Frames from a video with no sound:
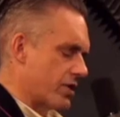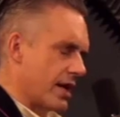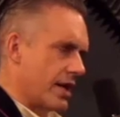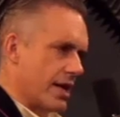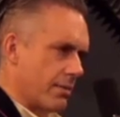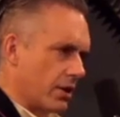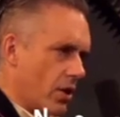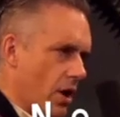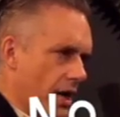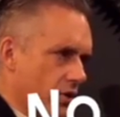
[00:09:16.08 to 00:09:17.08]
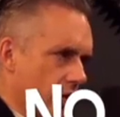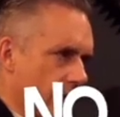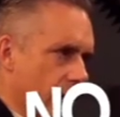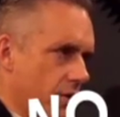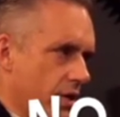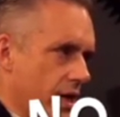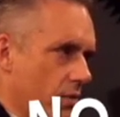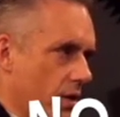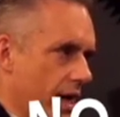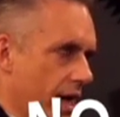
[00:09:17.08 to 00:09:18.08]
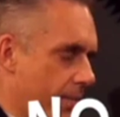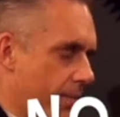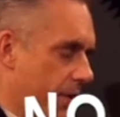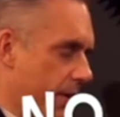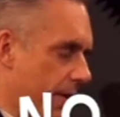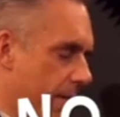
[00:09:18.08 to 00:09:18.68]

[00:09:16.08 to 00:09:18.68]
I've studied him a lot trying to understand what happened.